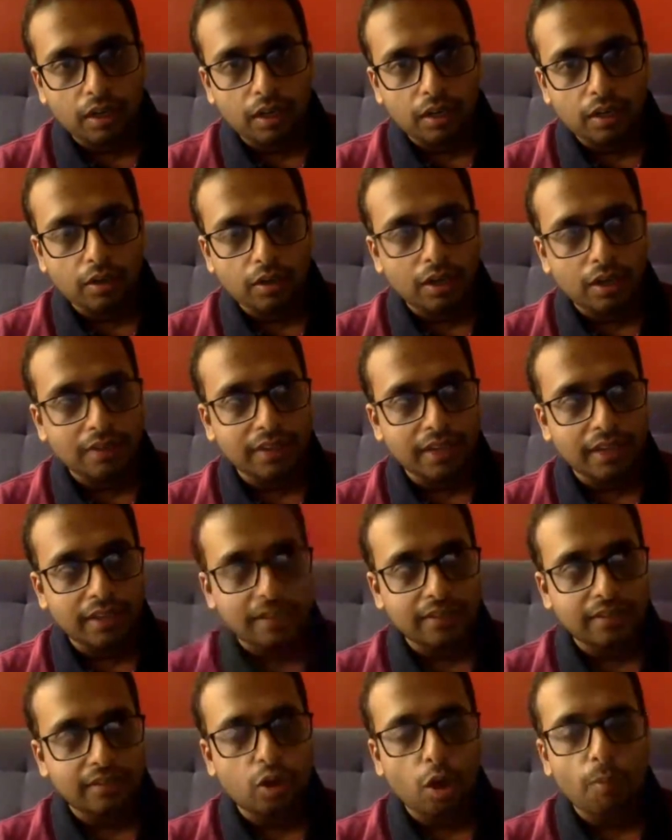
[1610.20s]
know as
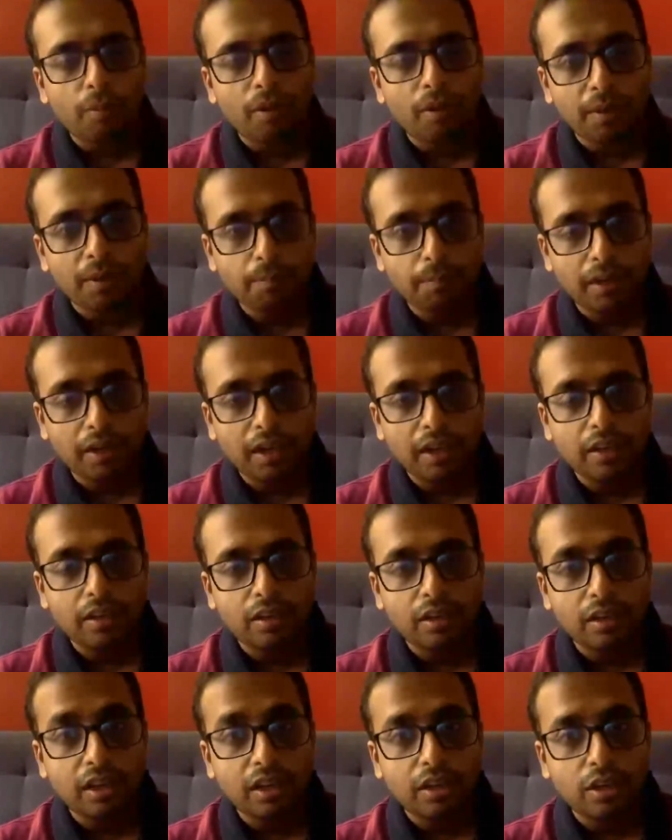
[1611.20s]
common people
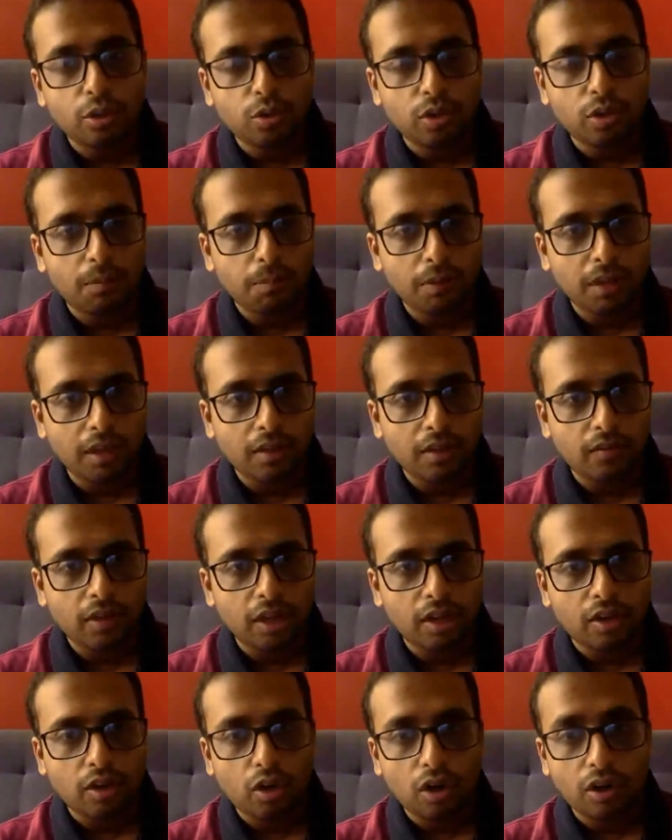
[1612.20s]
like you and me, we
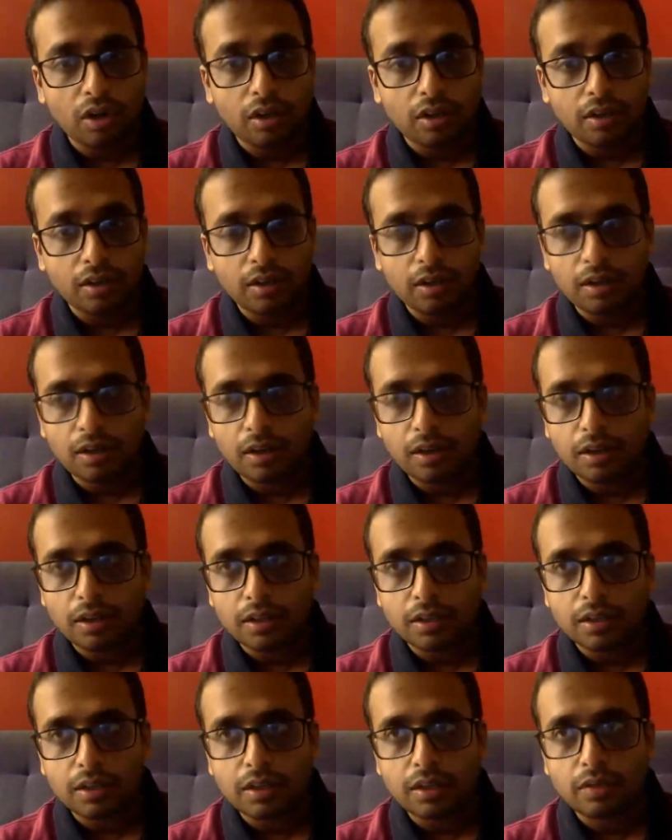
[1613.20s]
are not
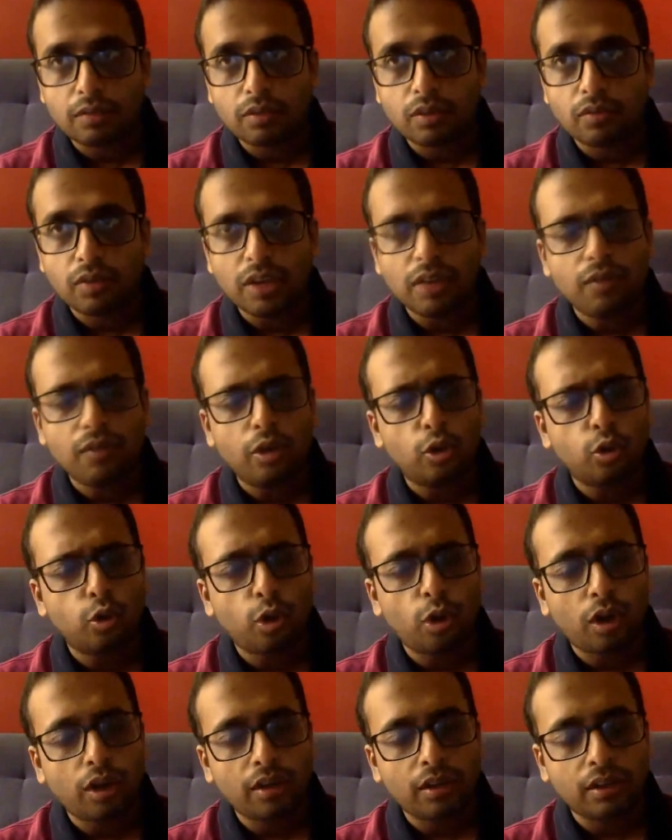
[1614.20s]
we are very low
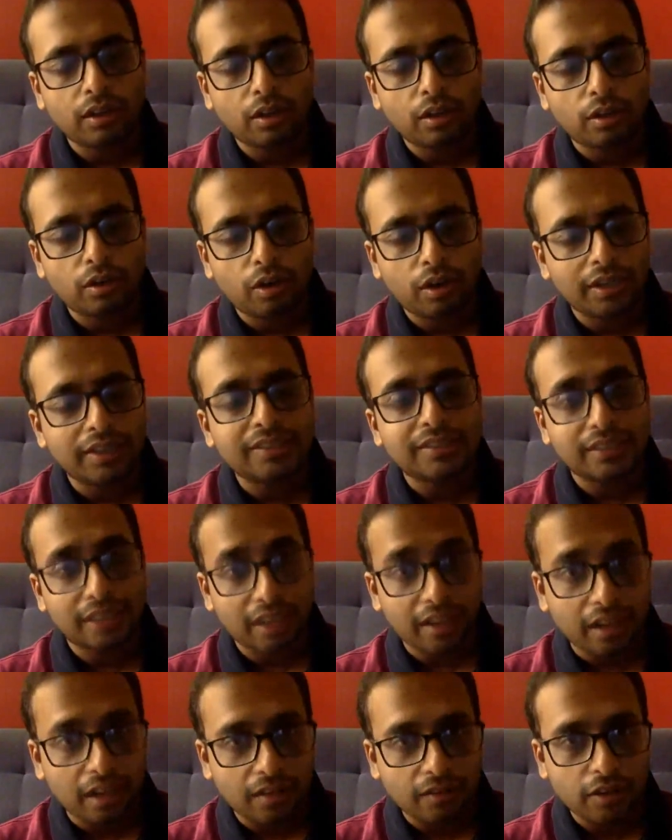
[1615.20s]
on its
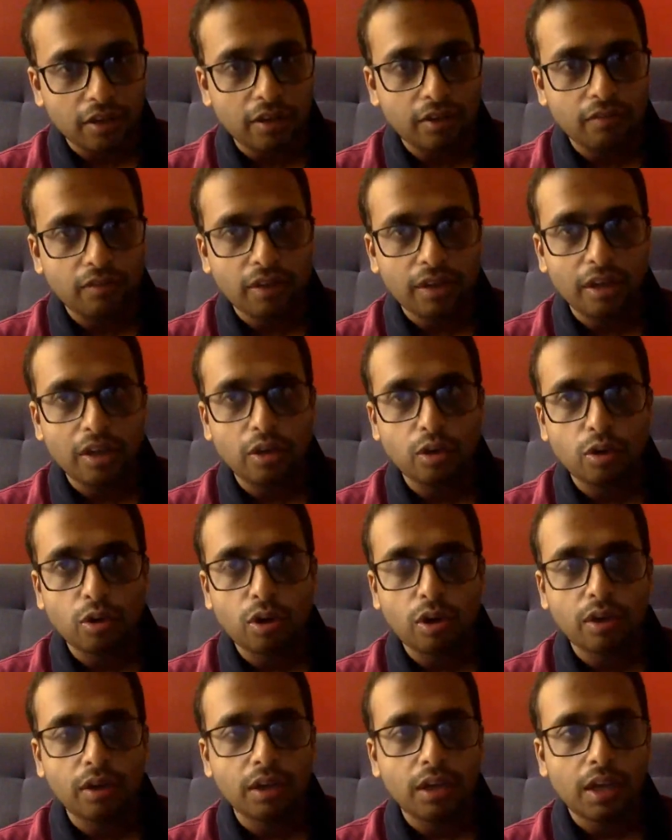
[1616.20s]
radar. We are very low
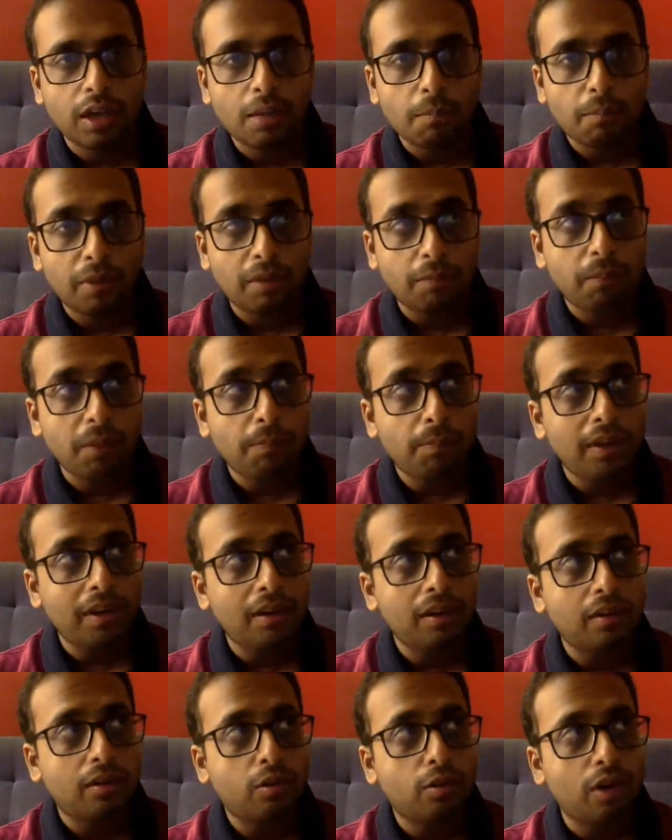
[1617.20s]
on, but
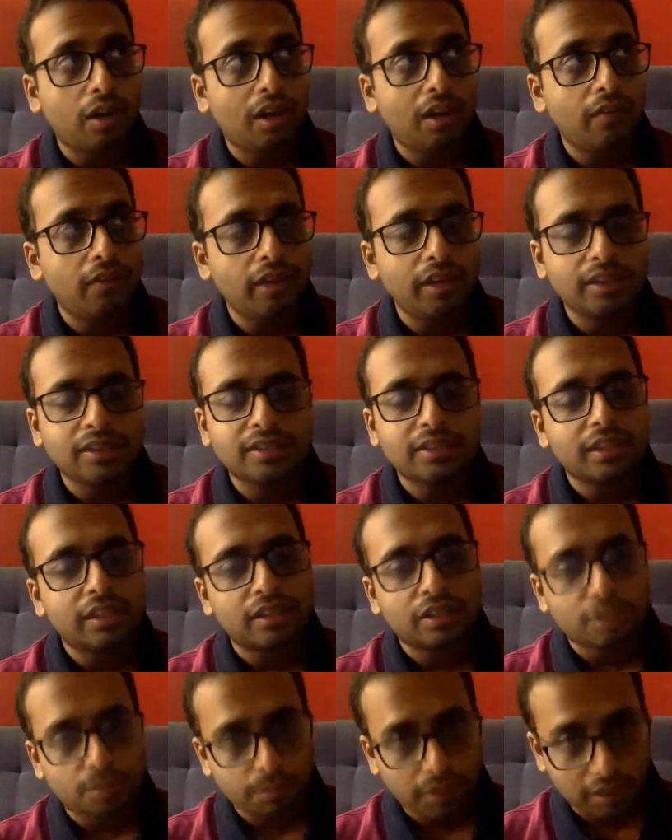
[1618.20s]
people who are living in, say,
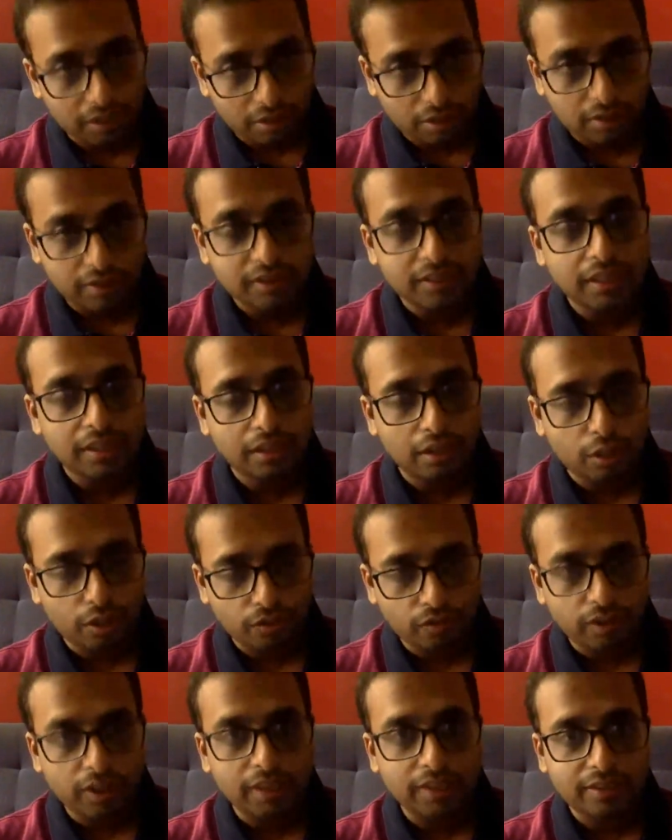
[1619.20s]
Kashmir or Syria or
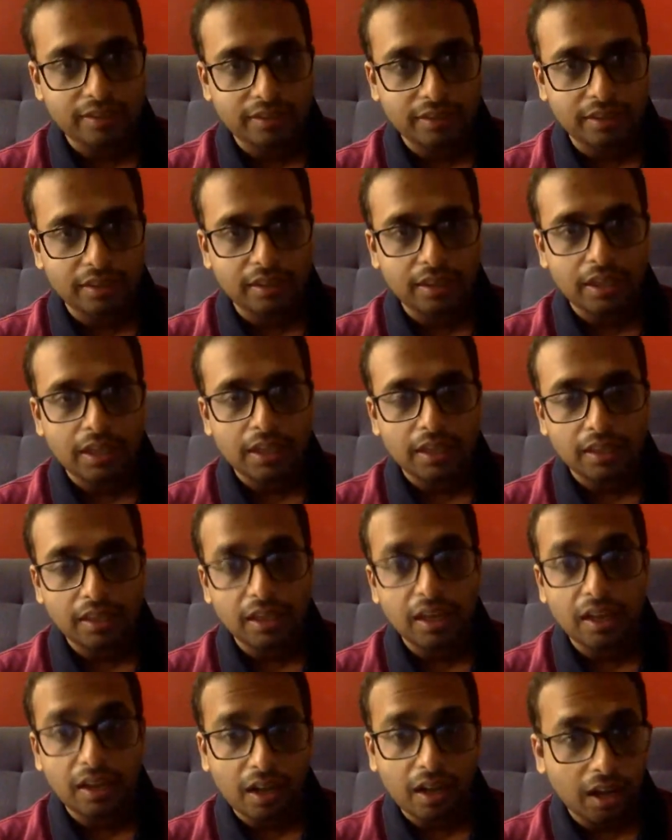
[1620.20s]
Afghanistan, they are